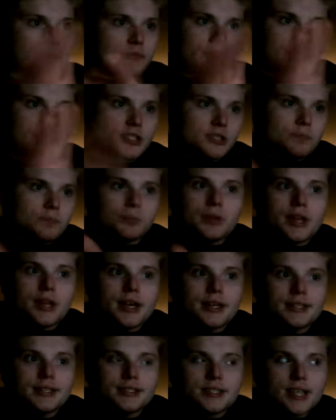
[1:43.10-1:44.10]

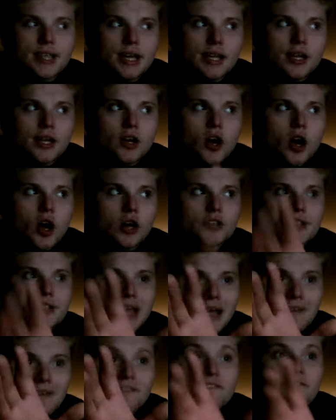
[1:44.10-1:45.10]
displace, and it caused
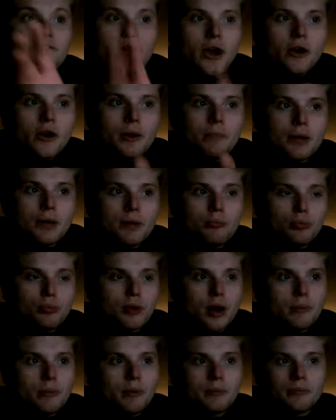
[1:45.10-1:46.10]
a very big
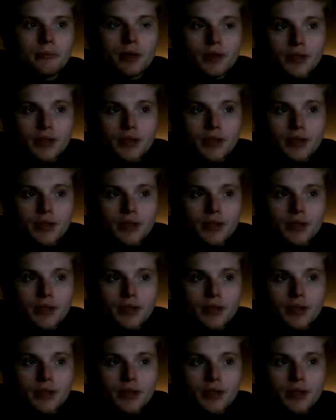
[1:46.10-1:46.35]
problem.